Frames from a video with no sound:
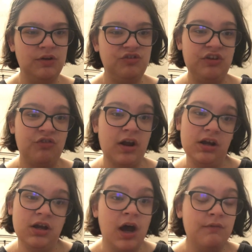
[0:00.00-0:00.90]
And she tried
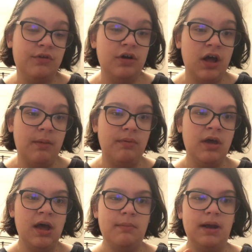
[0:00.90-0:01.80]
to cover it up
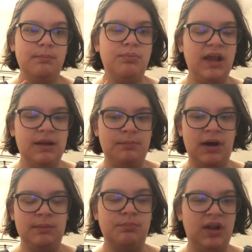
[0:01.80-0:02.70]

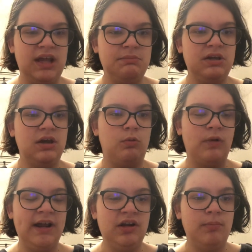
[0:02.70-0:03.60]
by blaming a
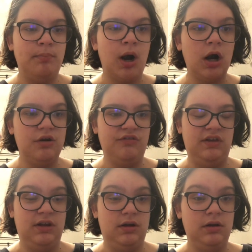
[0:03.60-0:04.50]
random
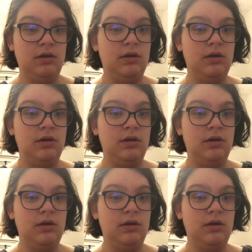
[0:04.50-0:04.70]
person